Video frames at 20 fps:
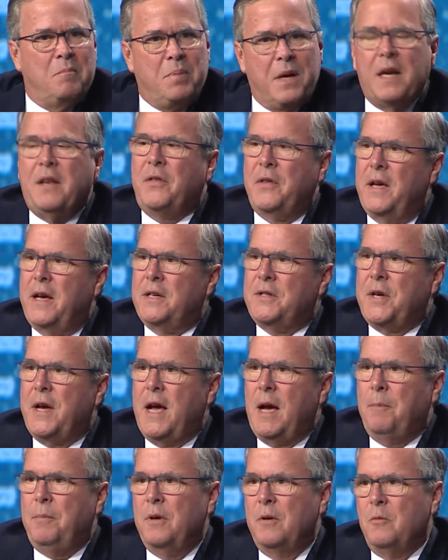Big things
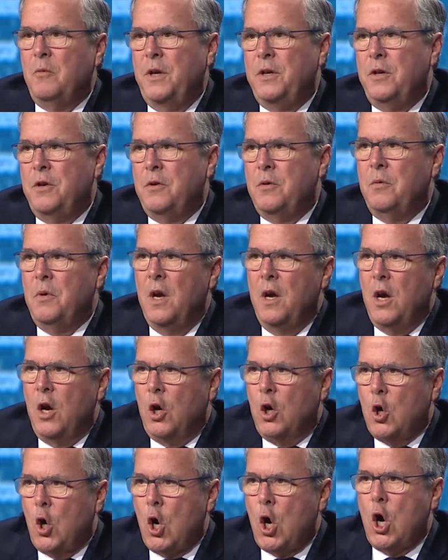happen when you
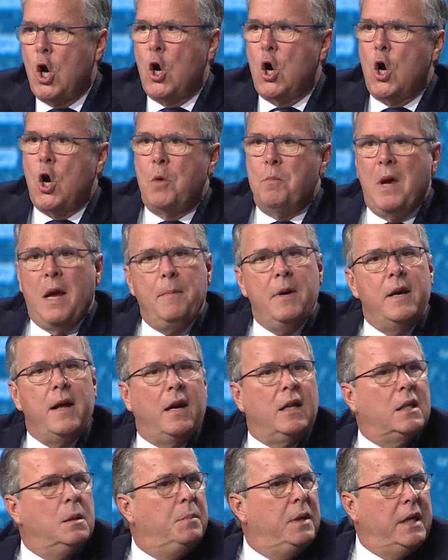garner, maybe
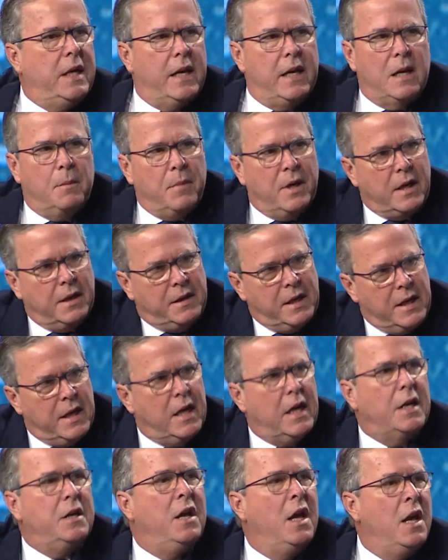not at the beginning, but at the
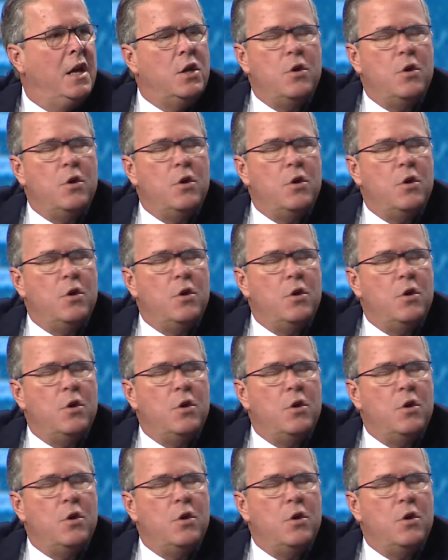end,